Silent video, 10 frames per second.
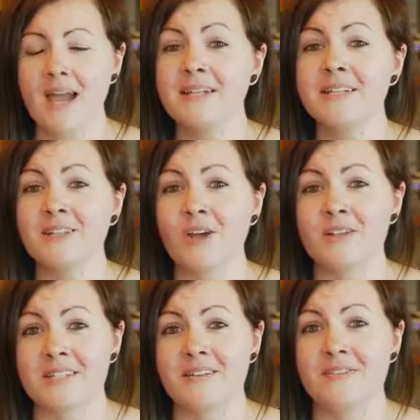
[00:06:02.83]
I did a lot
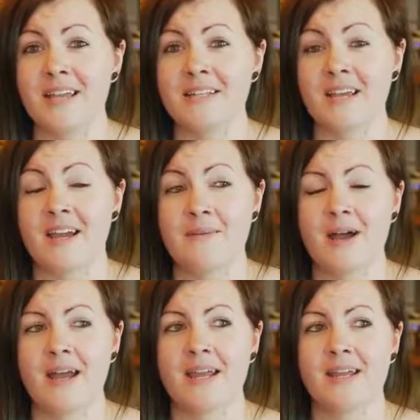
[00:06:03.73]
of stuff in that time.
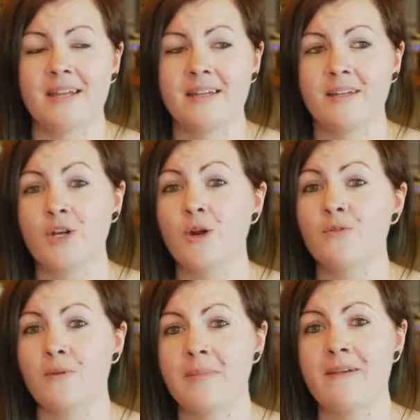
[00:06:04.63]

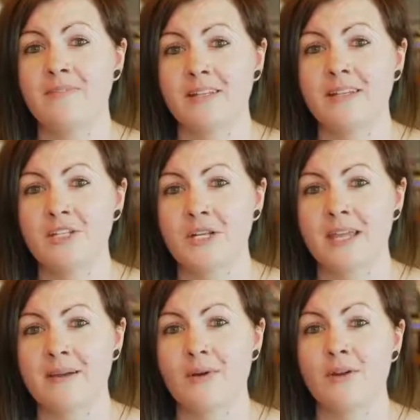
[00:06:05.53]
From that village in
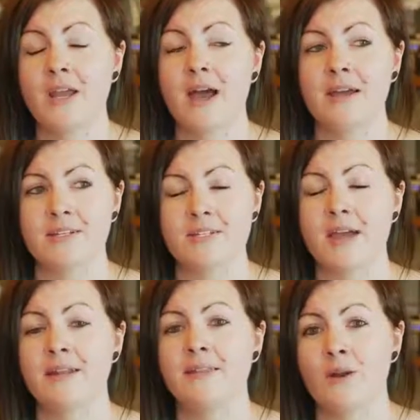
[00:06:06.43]
Cambodia, I
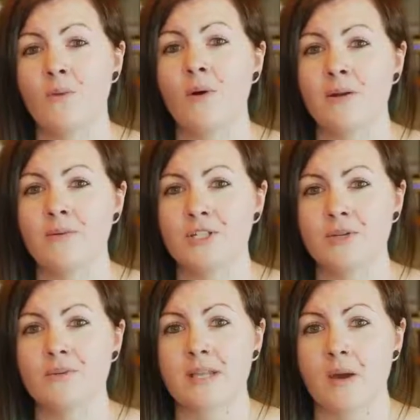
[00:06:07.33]
decided that what I would
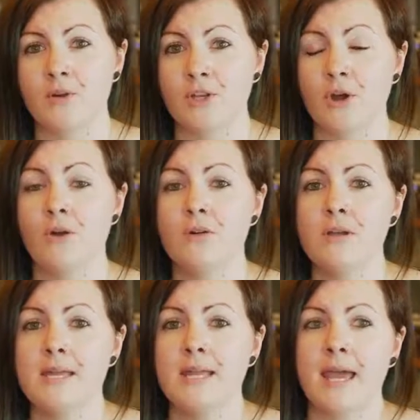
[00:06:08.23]
do is I would go
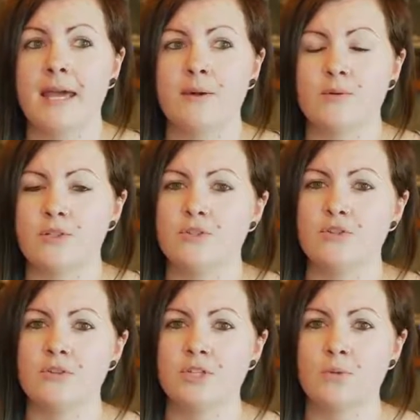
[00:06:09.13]
and I would
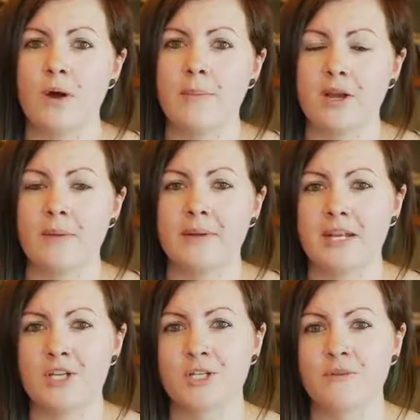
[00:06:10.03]
swap
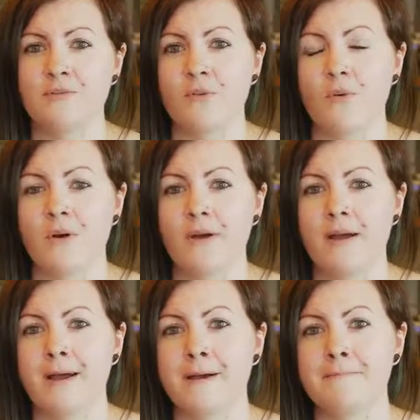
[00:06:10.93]
accommodation for,
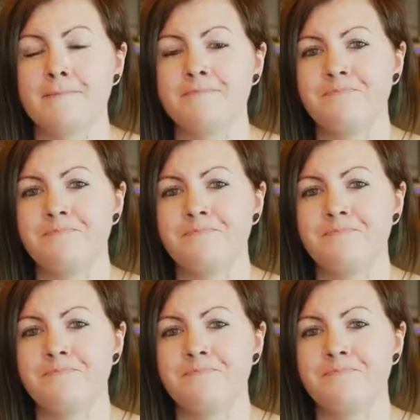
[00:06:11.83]
or